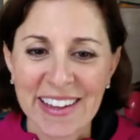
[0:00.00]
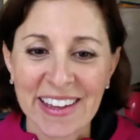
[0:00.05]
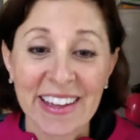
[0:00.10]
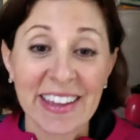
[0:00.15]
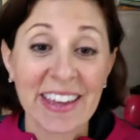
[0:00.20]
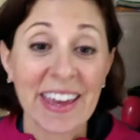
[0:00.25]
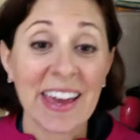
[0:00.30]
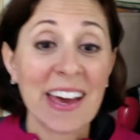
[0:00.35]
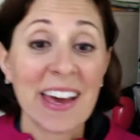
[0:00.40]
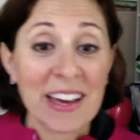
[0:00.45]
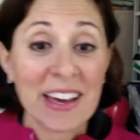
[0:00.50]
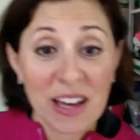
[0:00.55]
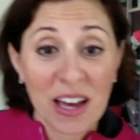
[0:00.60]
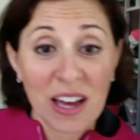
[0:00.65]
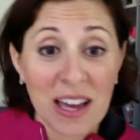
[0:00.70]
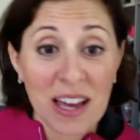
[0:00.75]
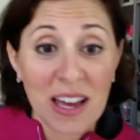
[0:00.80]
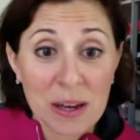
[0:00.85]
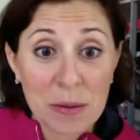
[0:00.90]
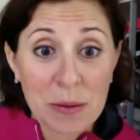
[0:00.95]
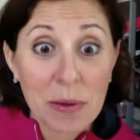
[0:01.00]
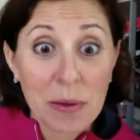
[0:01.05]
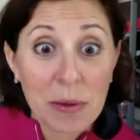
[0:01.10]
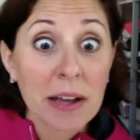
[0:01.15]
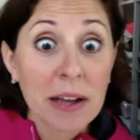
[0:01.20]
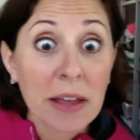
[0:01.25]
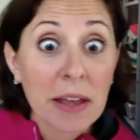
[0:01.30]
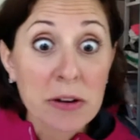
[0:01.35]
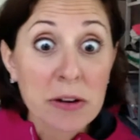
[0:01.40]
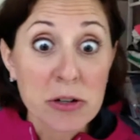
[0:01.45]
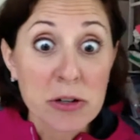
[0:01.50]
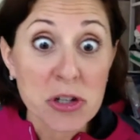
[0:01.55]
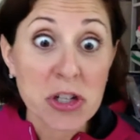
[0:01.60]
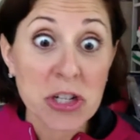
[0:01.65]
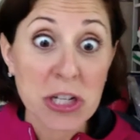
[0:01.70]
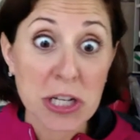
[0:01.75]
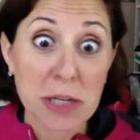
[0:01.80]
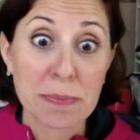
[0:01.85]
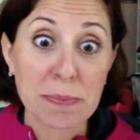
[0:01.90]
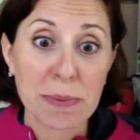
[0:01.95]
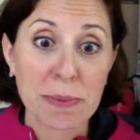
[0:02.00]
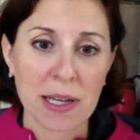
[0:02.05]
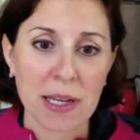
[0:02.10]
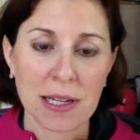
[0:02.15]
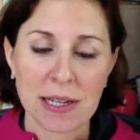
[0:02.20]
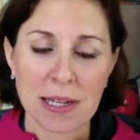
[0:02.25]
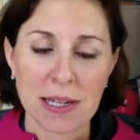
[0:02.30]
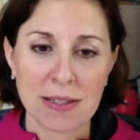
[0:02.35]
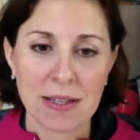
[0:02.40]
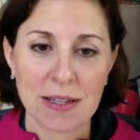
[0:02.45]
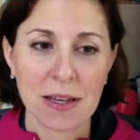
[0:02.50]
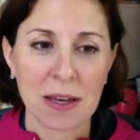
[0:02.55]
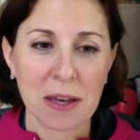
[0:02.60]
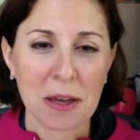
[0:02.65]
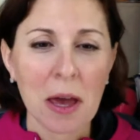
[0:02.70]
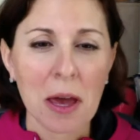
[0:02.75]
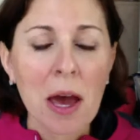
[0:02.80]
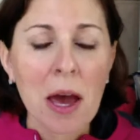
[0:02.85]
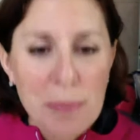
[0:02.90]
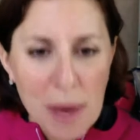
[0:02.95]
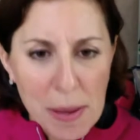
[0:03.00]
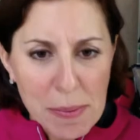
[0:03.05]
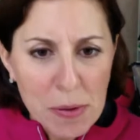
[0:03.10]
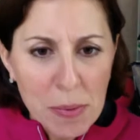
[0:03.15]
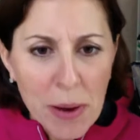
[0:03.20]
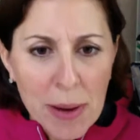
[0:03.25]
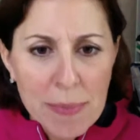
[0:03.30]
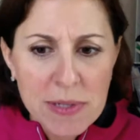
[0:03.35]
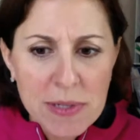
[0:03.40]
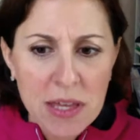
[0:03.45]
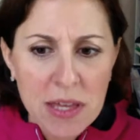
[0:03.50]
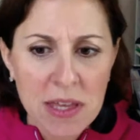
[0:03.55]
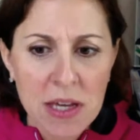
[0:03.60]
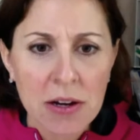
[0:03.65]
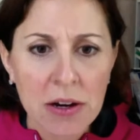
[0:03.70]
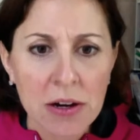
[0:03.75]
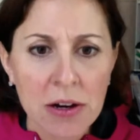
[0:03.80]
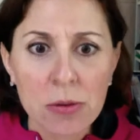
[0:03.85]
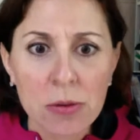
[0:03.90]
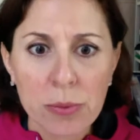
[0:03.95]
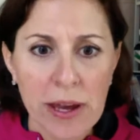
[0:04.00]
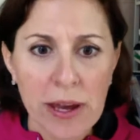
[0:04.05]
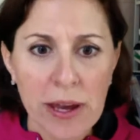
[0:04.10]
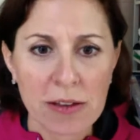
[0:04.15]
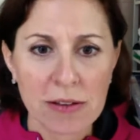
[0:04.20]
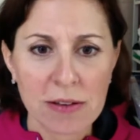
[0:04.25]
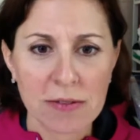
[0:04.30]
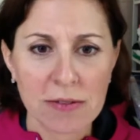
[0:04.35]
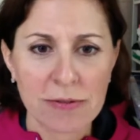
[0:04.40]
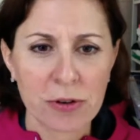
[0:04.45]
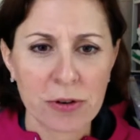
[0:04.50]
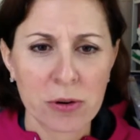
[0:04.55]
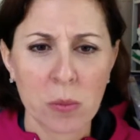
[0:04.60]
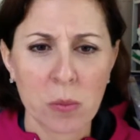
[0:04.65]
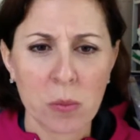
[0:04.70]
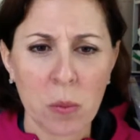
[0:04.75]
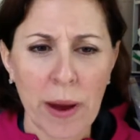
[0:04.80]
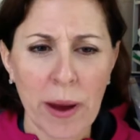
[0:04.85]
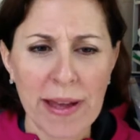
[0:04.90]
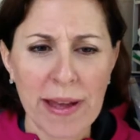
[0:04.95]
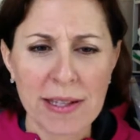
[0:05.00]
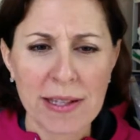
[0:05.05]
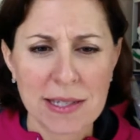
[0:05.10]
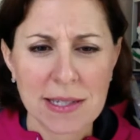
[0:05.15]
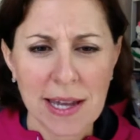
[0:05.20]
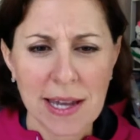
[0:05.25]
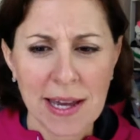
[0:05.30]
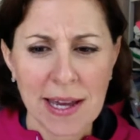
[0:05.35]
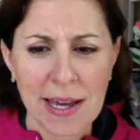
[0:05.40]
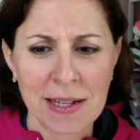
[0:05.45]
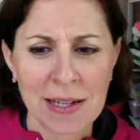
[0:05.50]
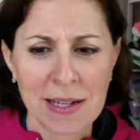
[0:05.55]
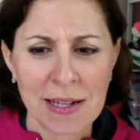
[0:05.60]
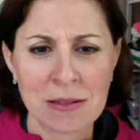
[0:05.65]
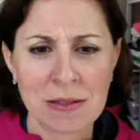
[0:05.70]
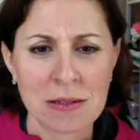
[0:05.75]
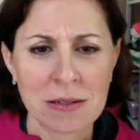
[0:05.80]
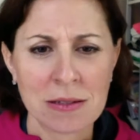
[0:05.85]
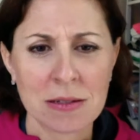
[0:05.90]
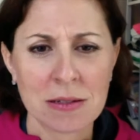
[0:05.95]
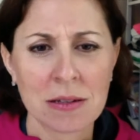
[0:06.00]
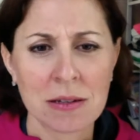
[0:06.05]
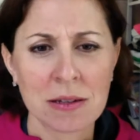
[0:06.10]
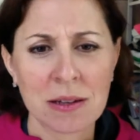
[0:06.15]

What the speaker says: Yeah. Another cheap and easy, like, baby wipes I think are great for wet stains.